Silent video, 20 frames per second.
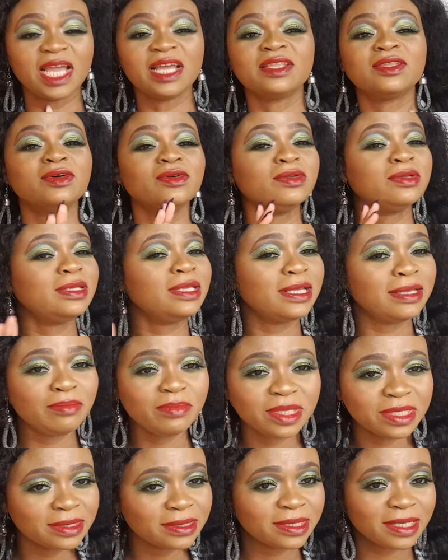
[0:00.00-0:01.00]
let
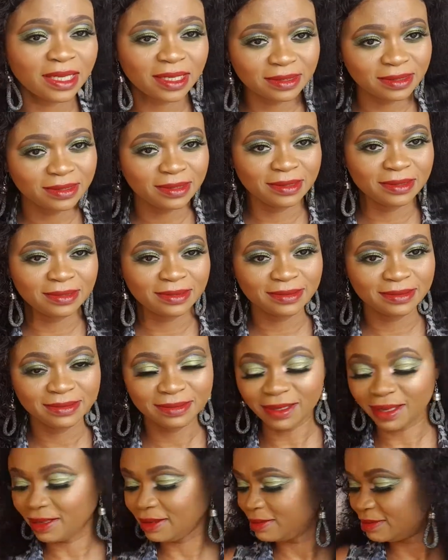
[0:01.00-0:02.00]
me start.
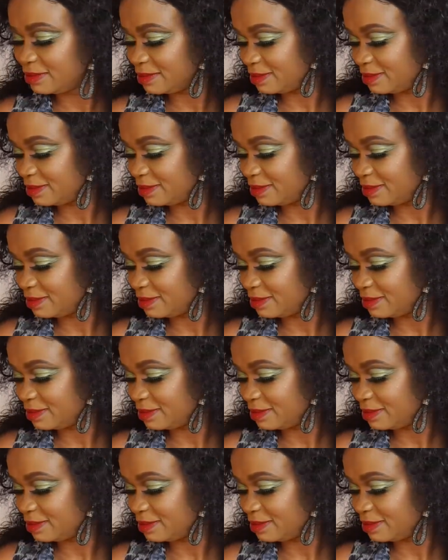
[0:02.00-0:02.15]
Huh?